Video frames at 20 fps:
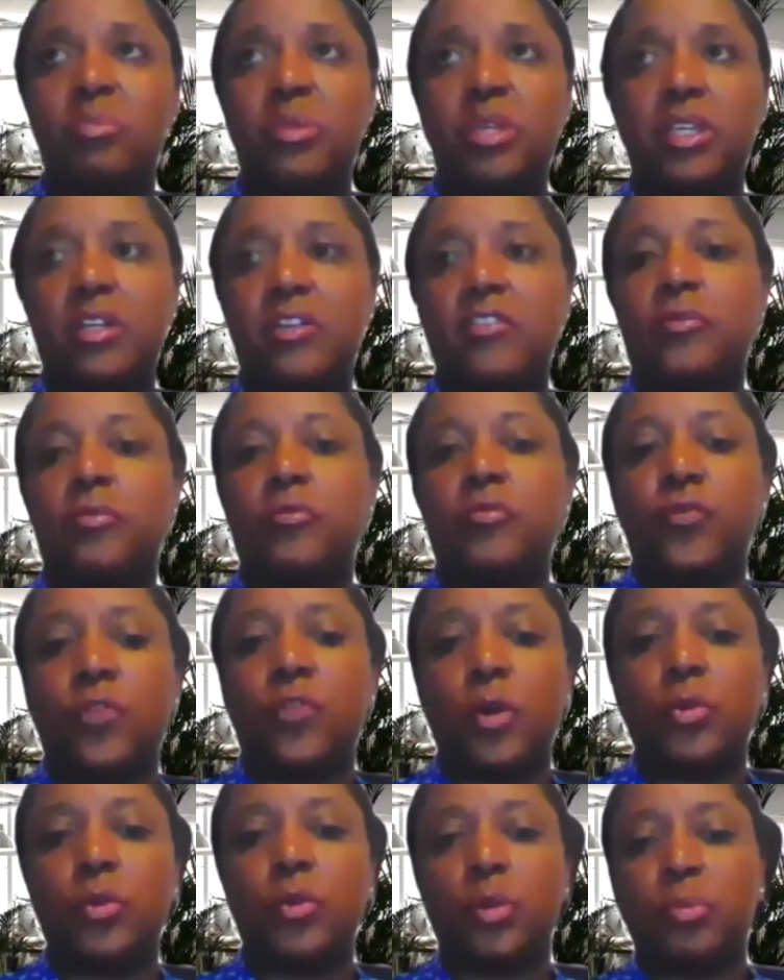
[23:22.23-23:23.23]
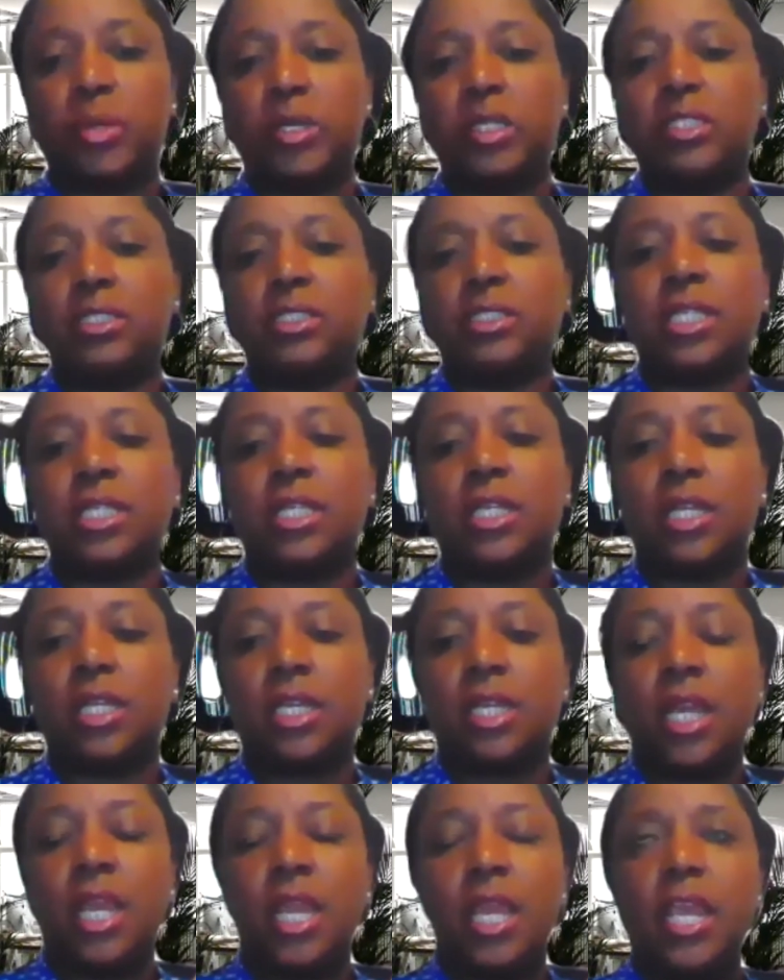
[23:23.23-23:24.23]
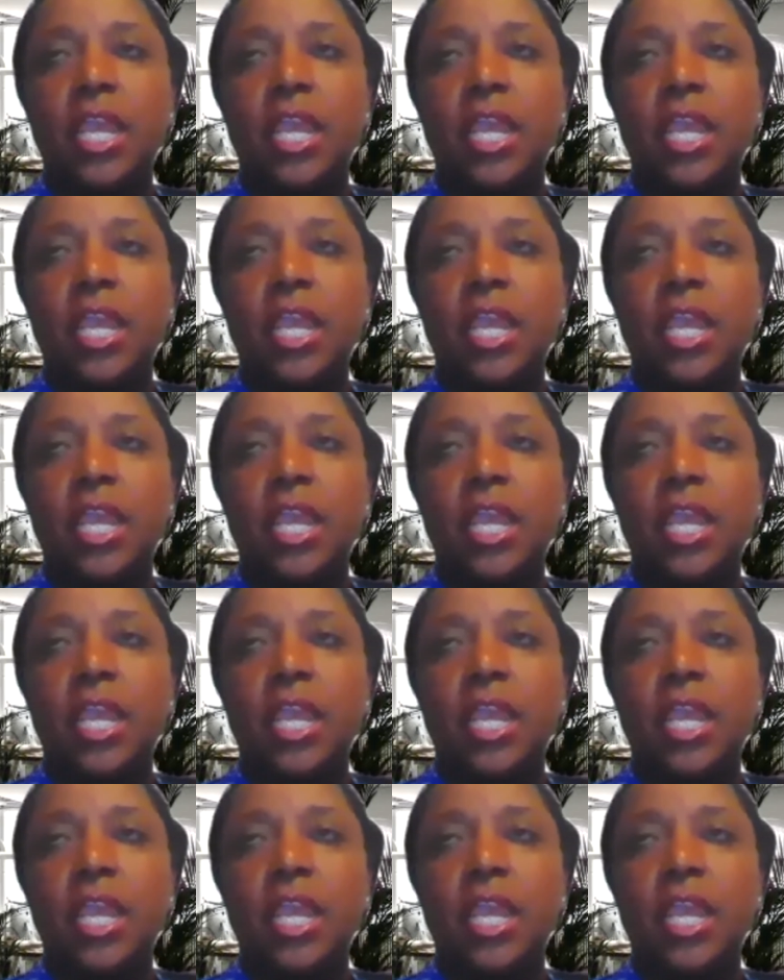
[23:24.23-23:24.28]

bit of vulnerability